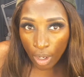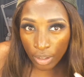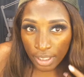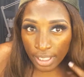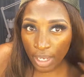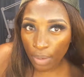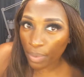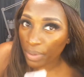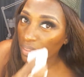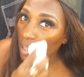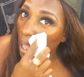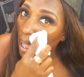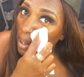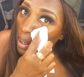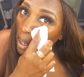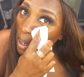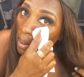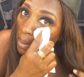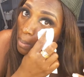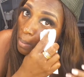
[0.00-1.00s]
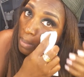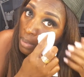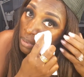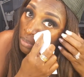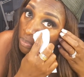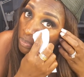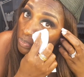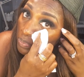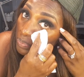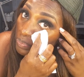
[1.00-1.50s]
all set with that.
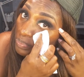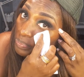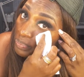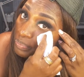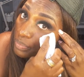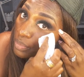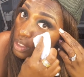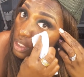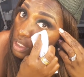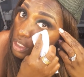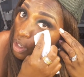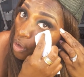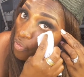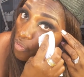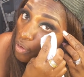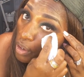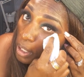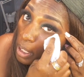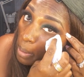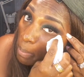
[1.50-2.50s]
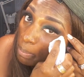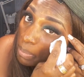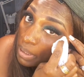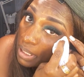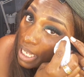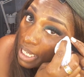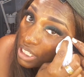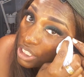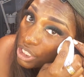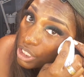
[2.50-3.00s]
So for
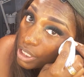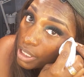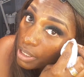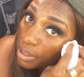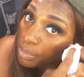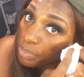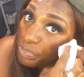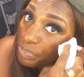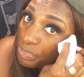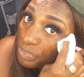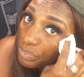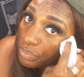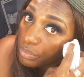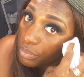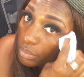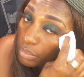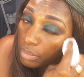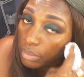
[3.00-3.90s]
complexion,